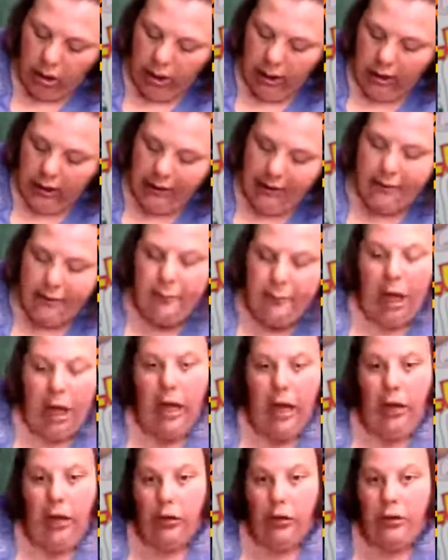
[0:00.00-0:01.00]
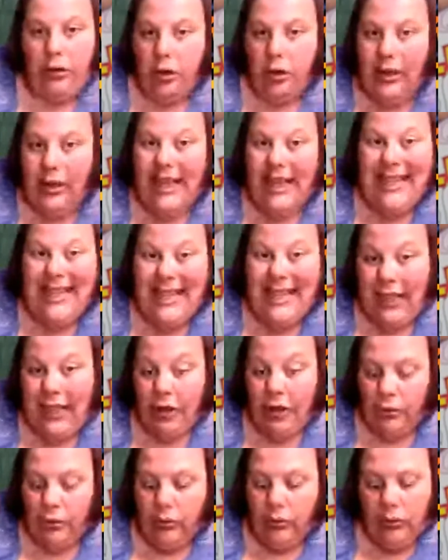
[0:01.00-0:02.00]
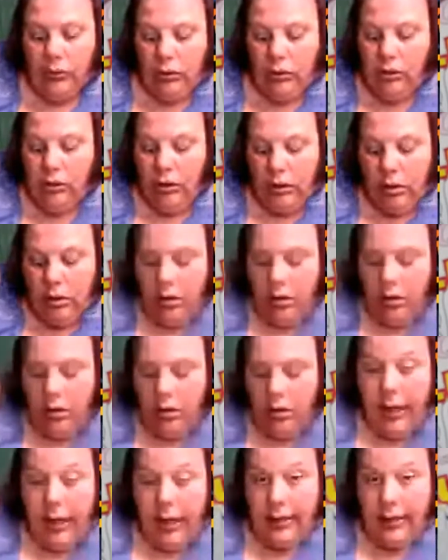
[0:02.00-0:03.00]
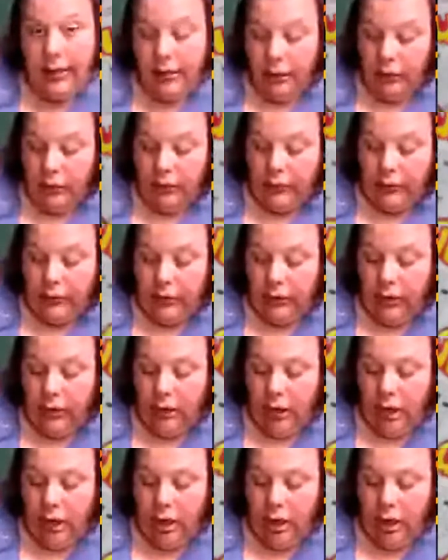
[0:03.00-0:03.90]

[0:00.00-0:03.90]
I also like teal and silver,